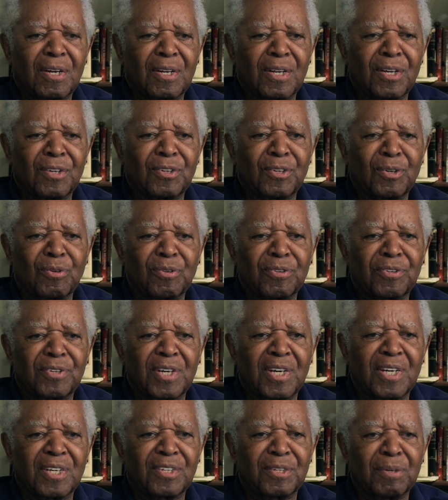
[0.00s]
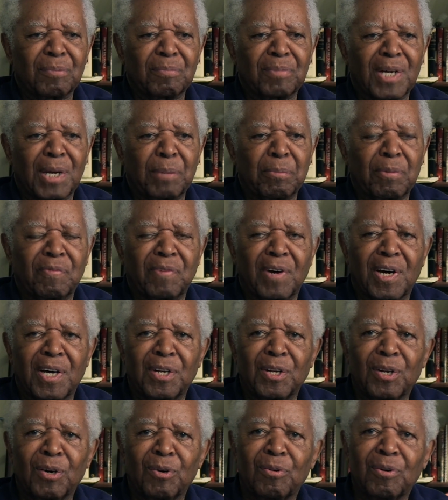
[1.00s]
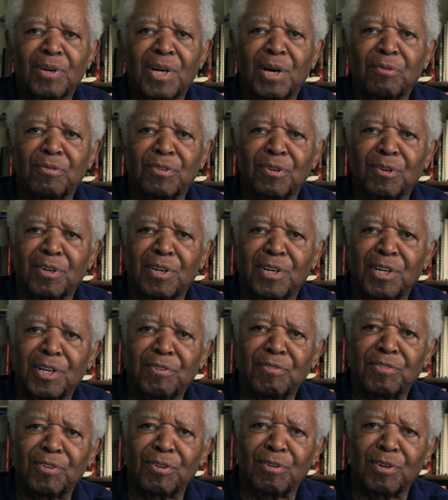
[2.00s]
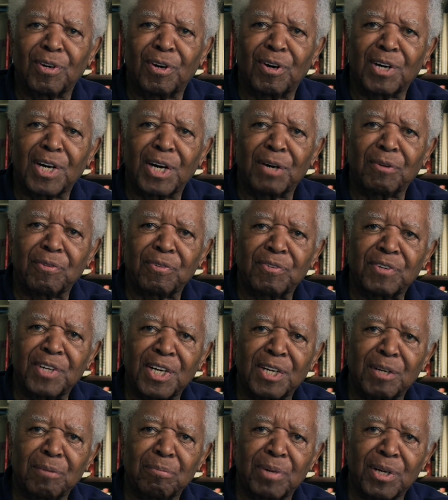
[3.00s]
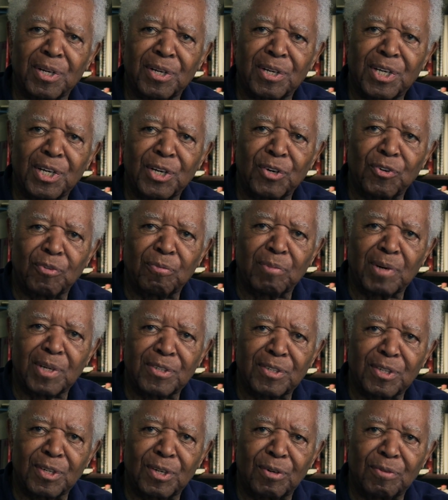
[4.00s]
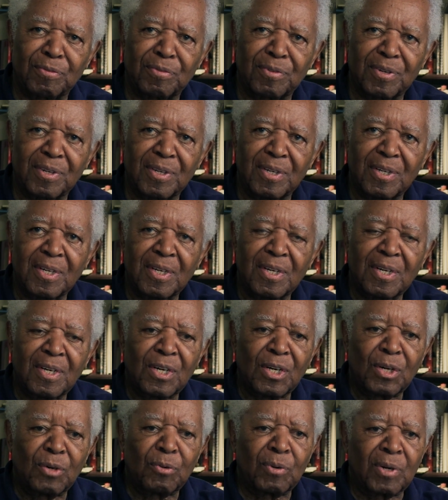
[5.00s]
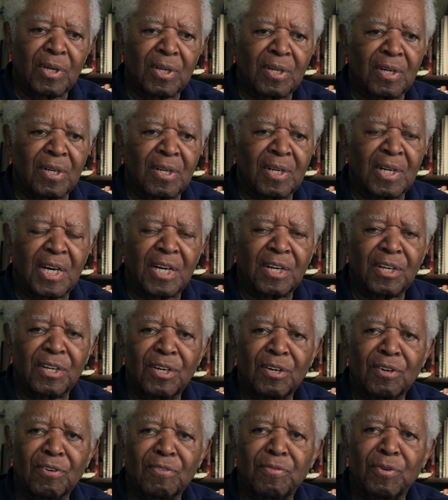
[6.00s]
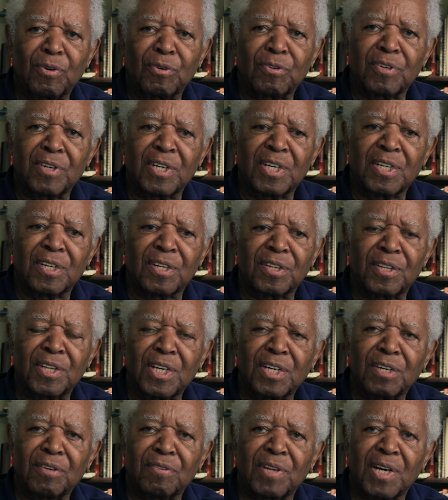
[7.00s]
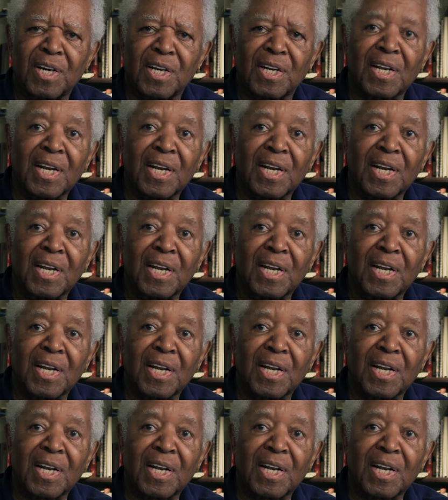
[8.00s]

There's an old saying sometime, if I'd known I was going to live so long, I would have taken better care of myself. Well, a lot of young folks need to think of that